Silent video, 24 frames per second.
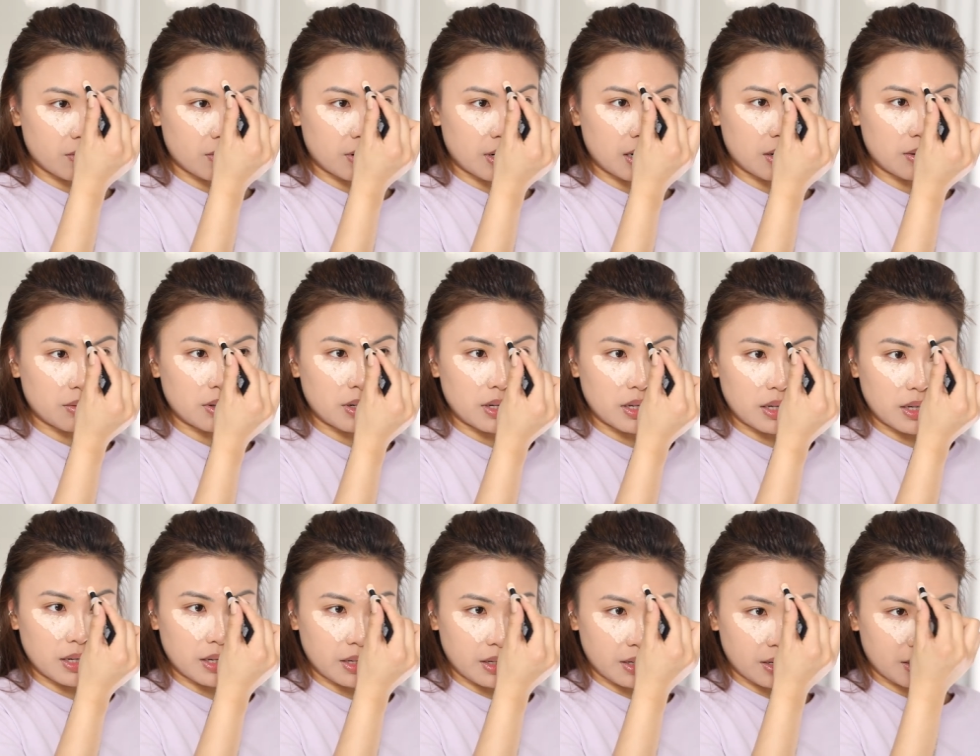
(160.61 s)
around
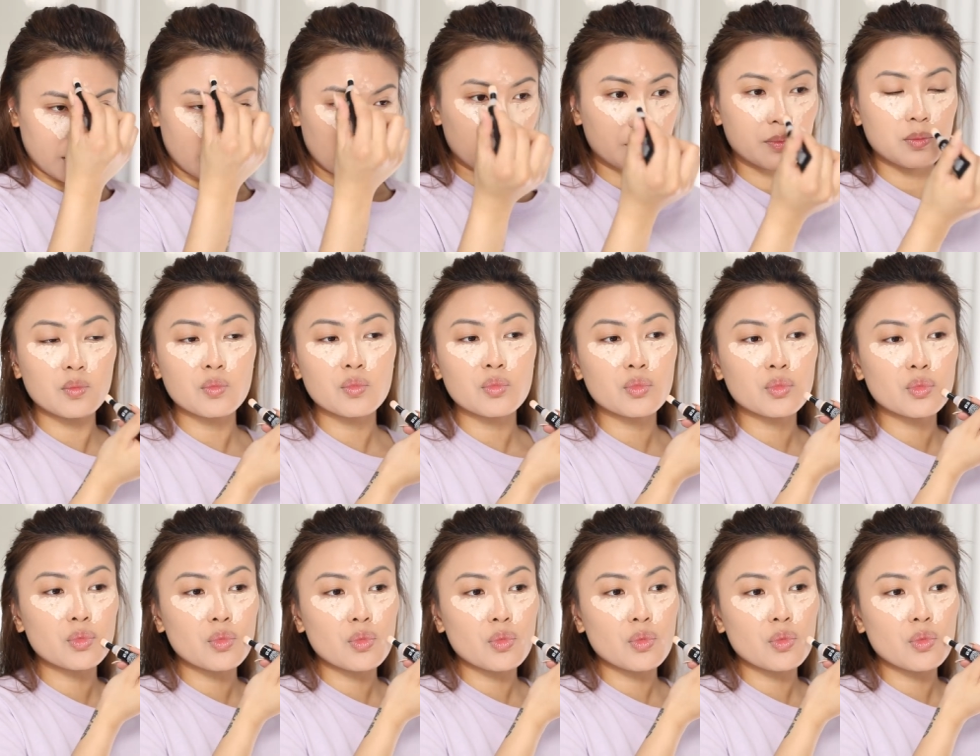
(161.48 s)
here,
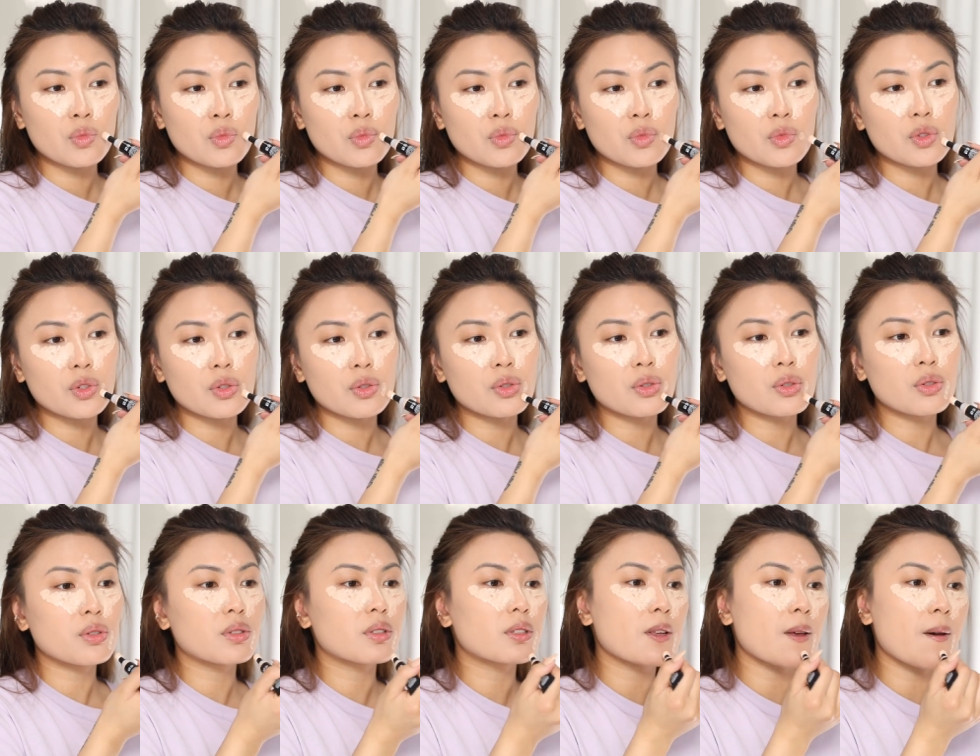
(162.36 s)
and
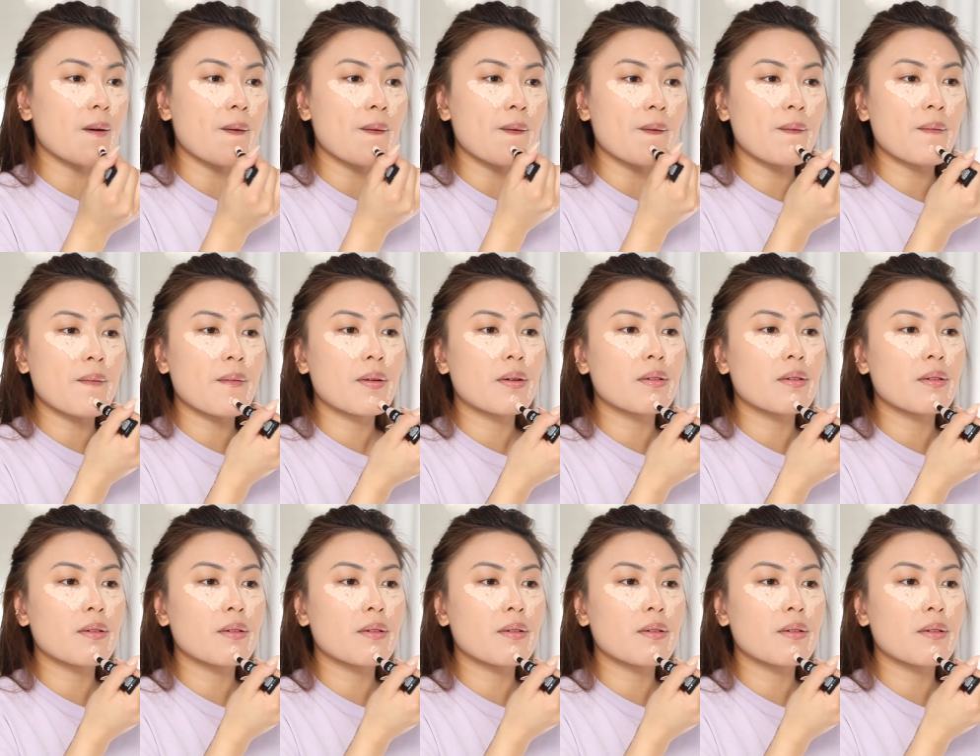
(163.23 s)
also